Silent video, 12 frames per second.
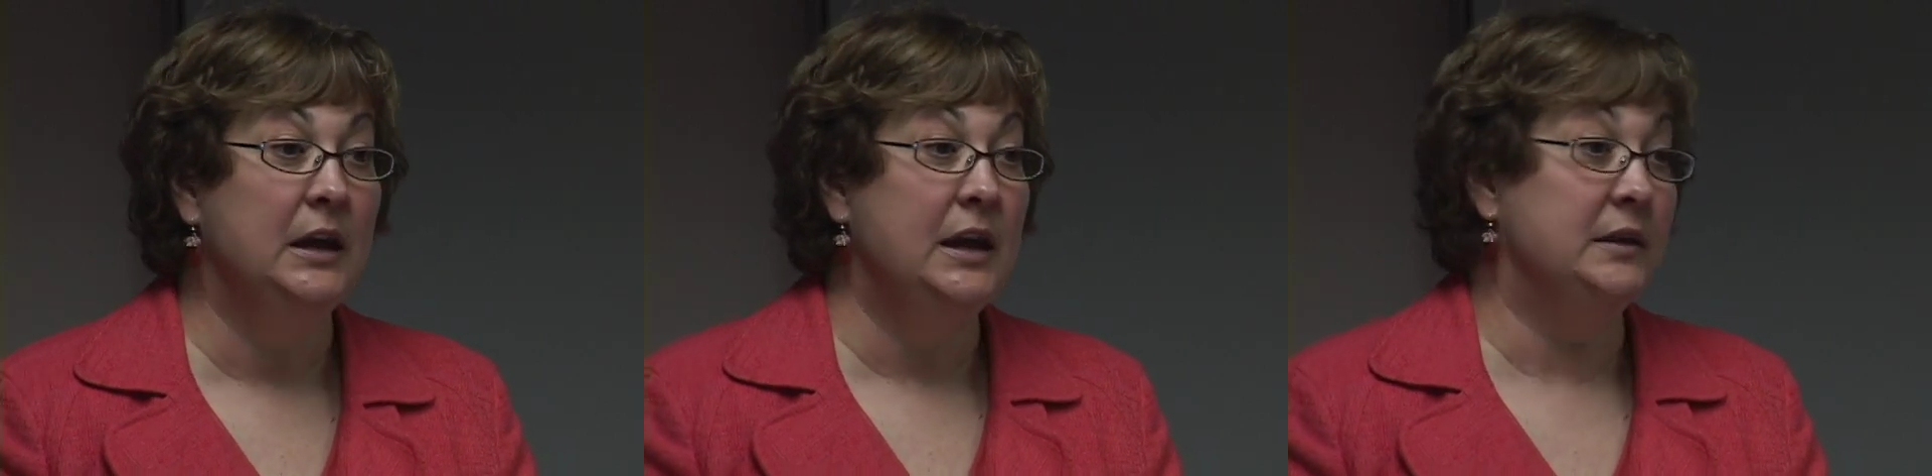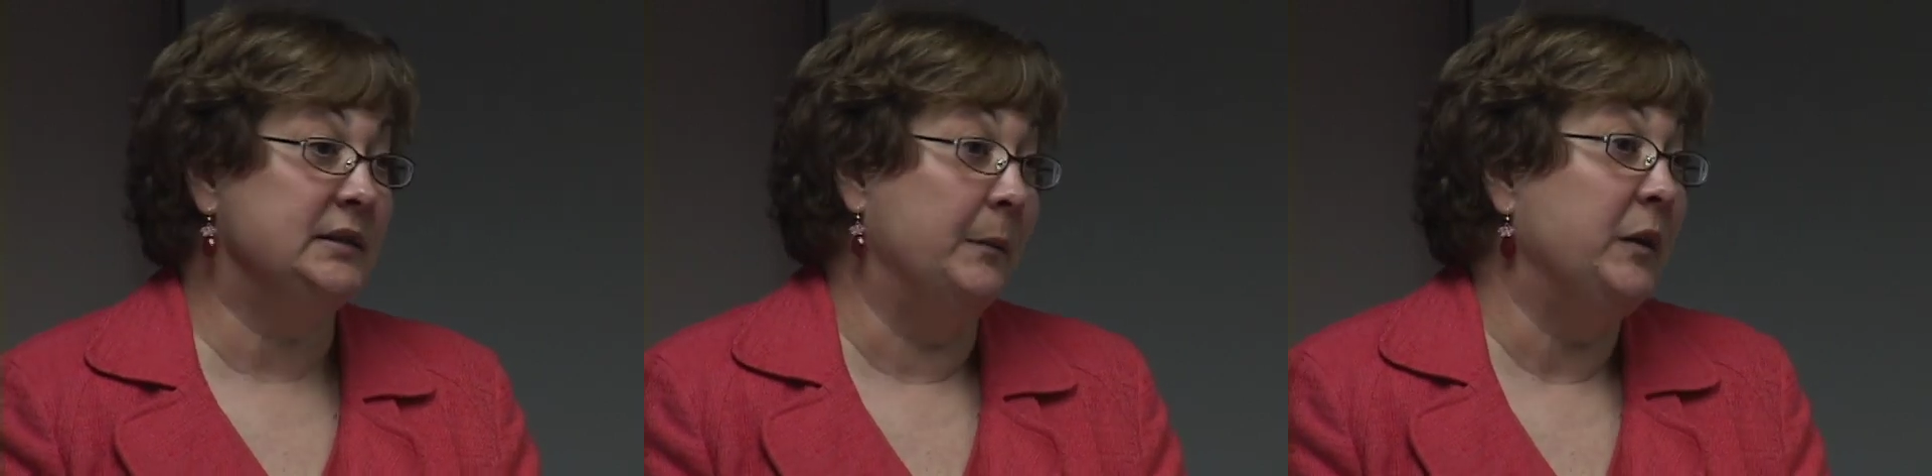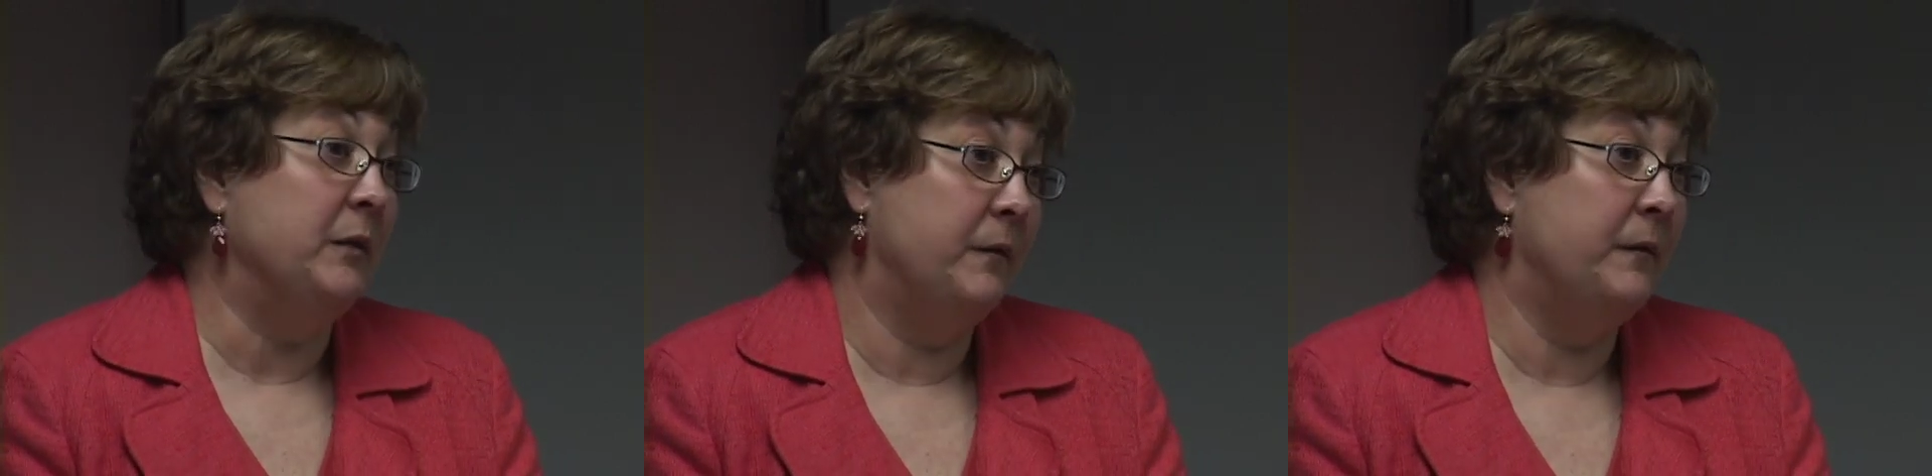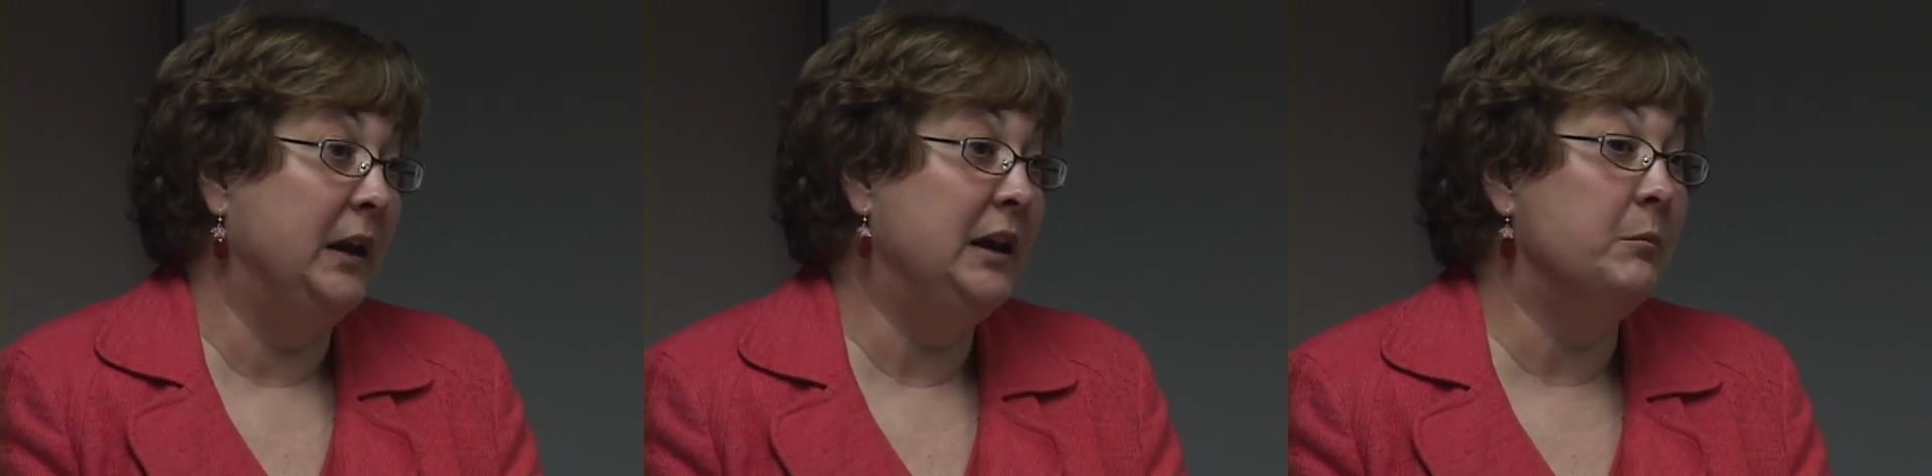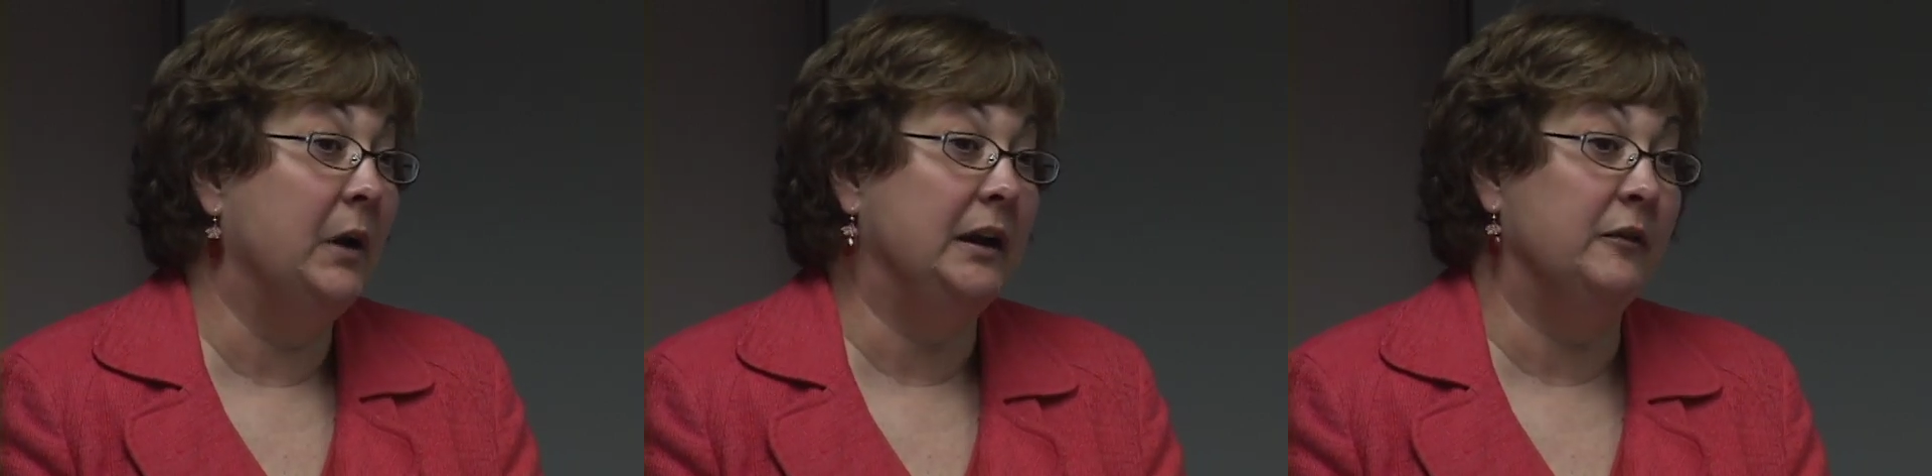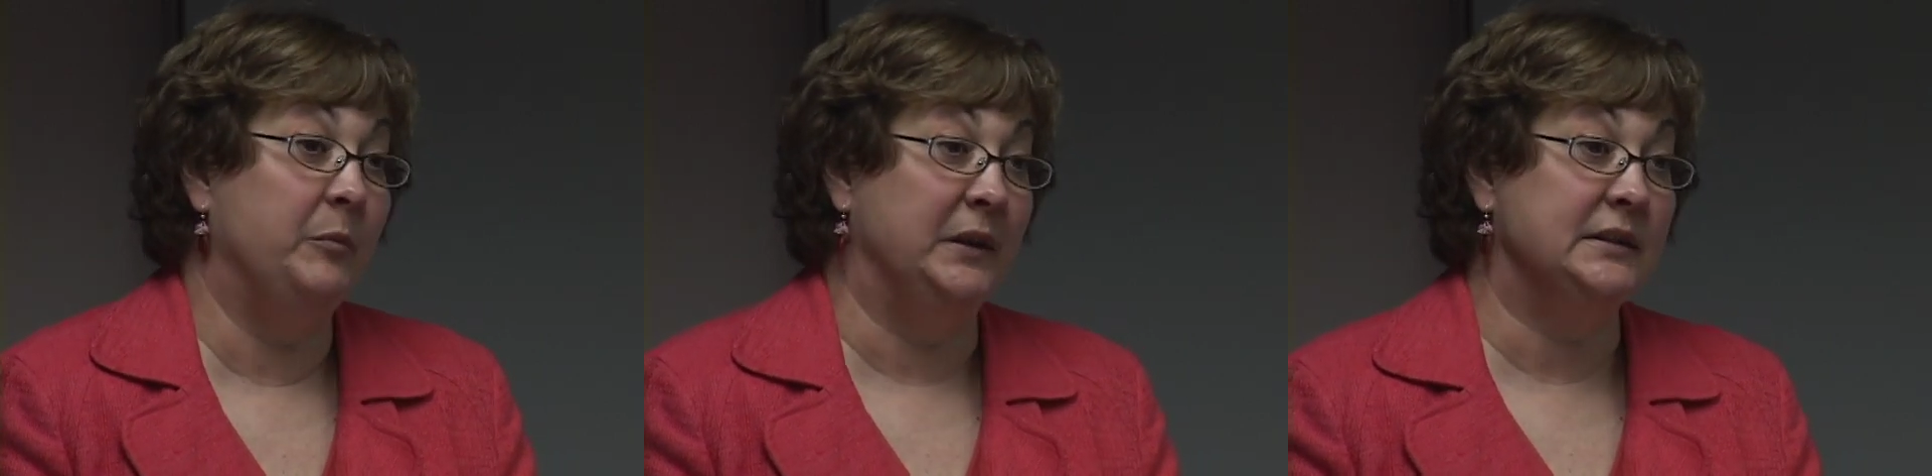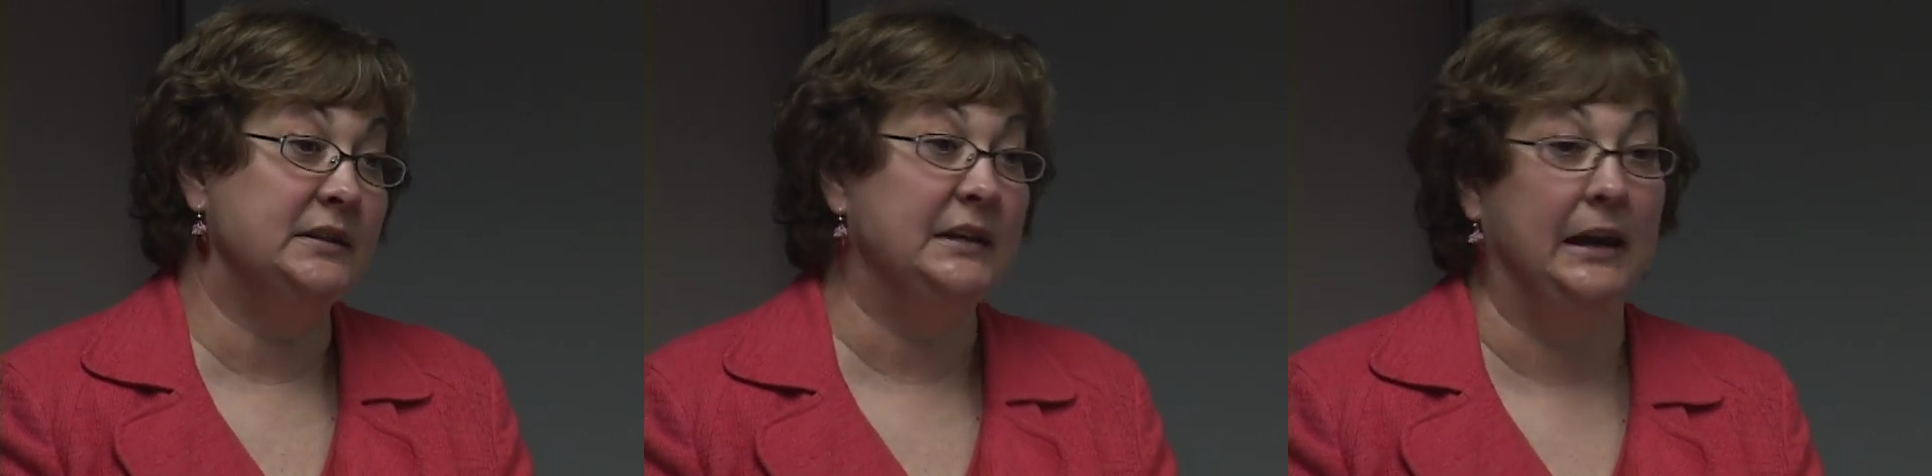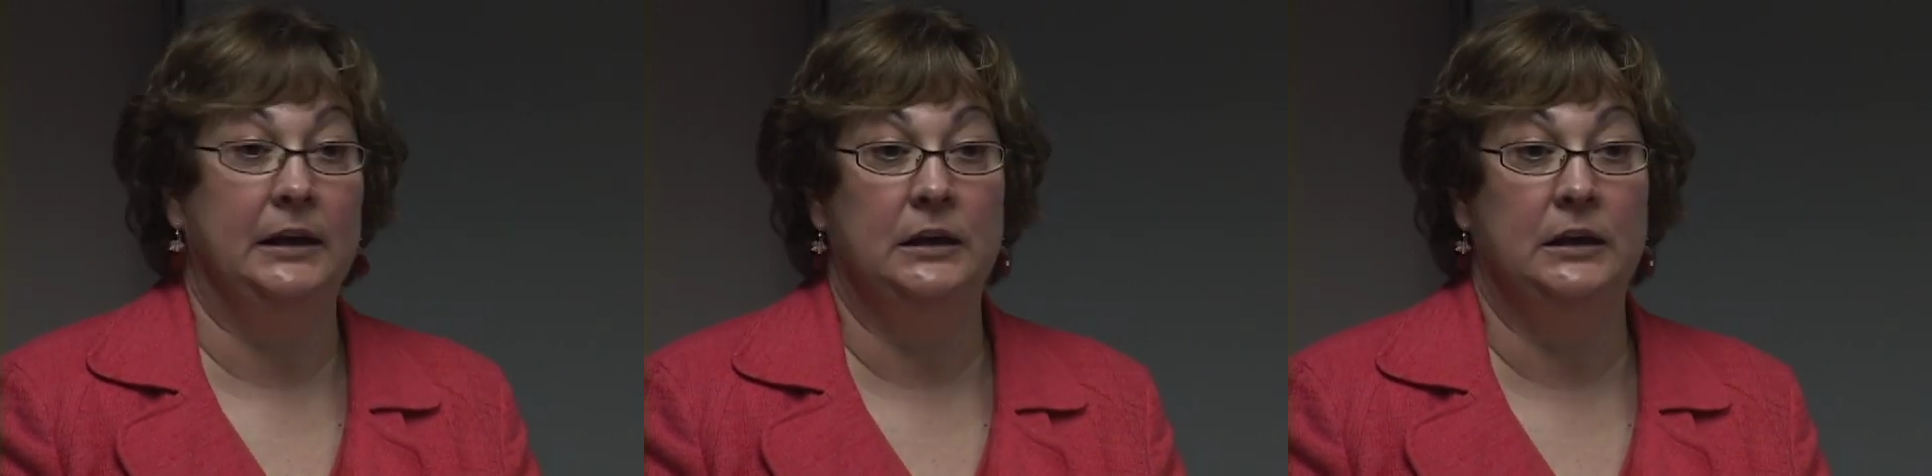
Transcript: something funny might have been said